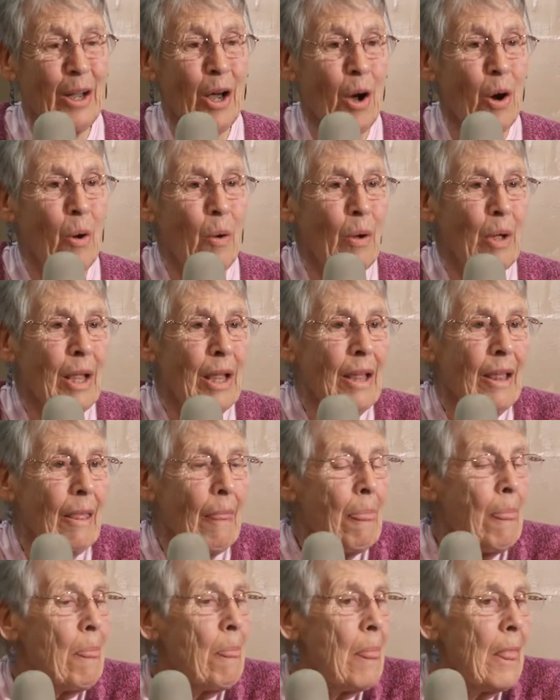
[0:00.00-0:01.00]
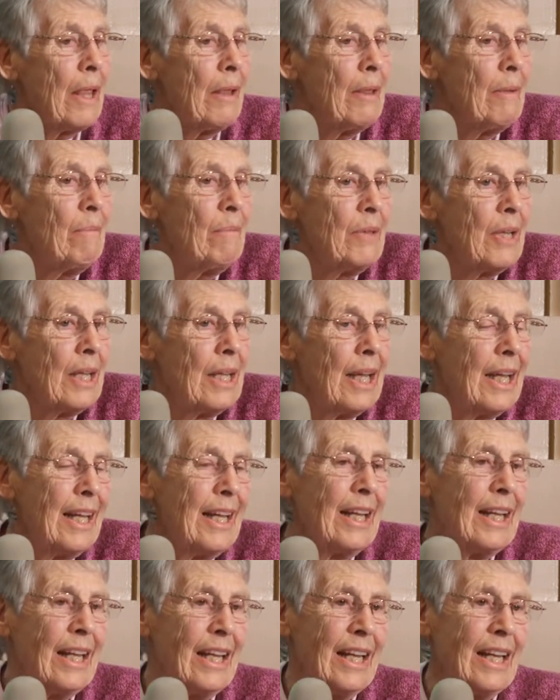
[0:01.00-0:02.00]
Oh. Were they moving
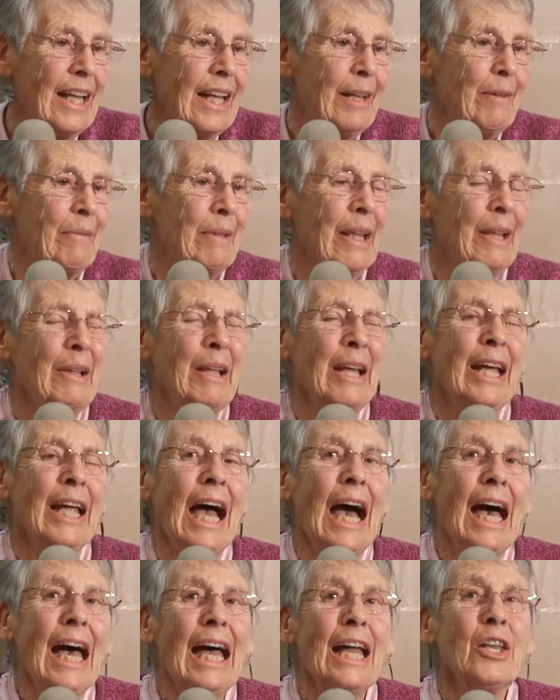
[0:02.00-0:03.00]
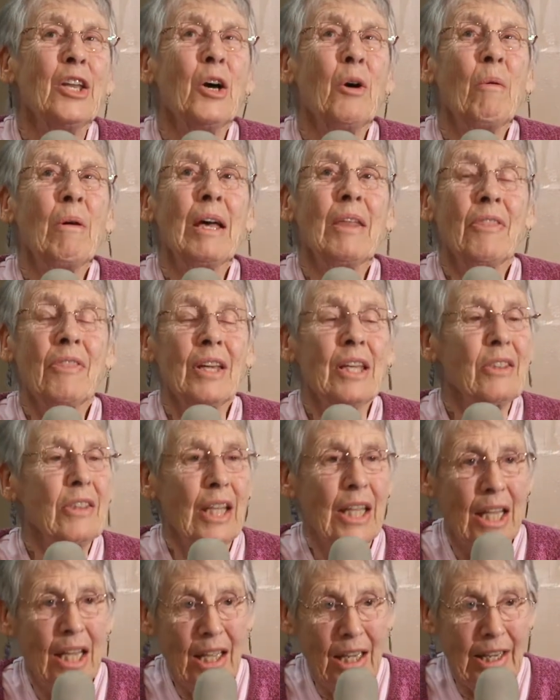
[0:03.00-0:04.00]
out away from the coast? I, no, I think
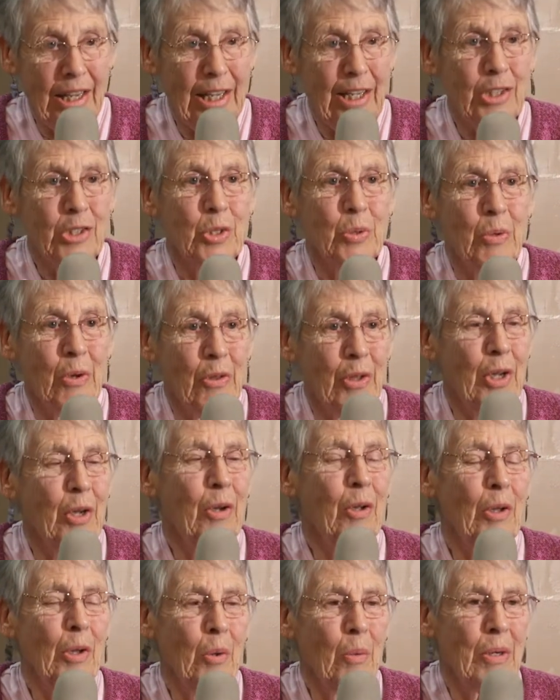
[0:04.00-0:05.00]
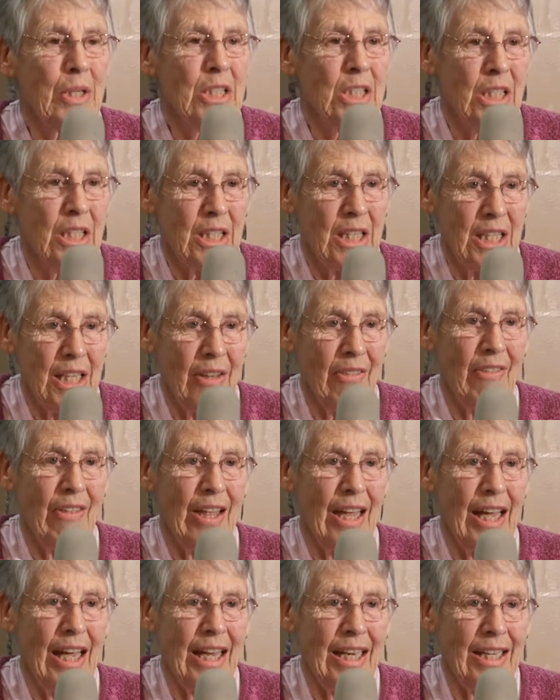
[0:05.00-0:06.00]
the Elliotts were the only ones that did
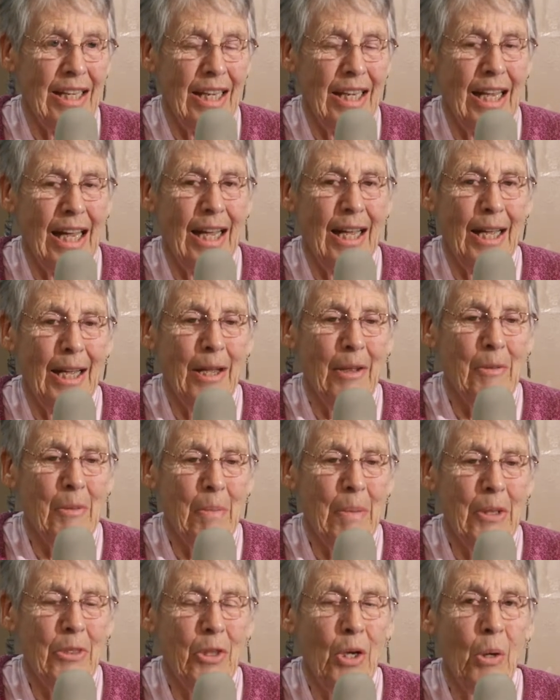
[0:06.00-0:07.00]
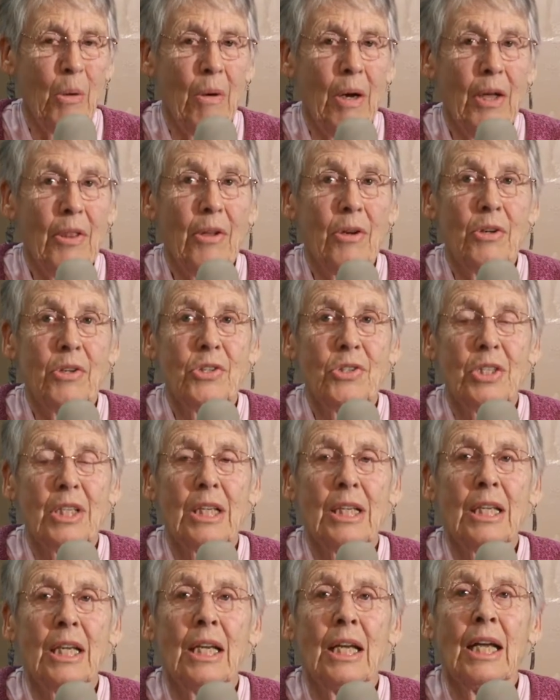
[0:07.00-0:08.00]
that. Uh, but there are others
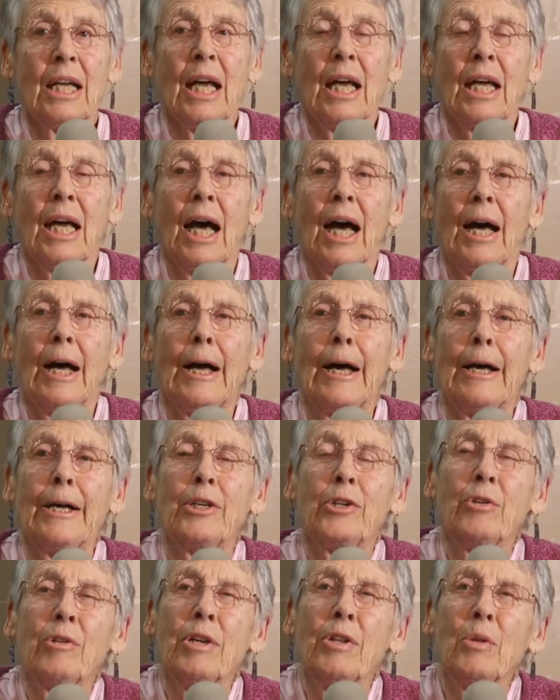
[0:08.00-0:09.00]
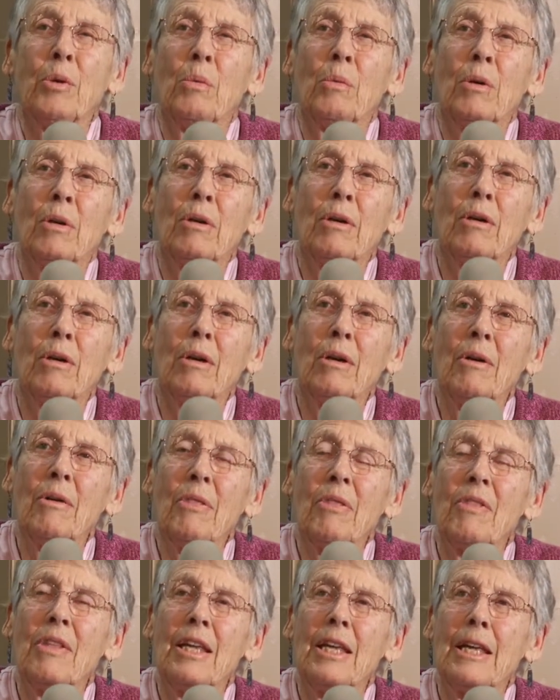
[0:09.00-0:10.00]
that, uh, during the
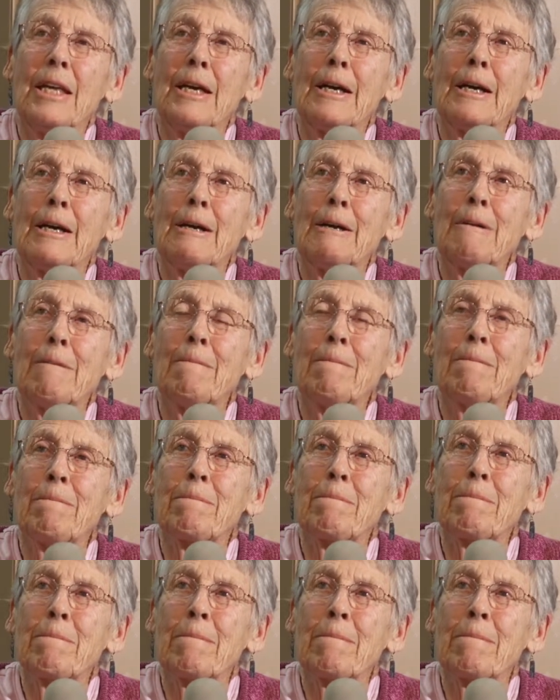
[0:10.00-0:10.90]
war, the um,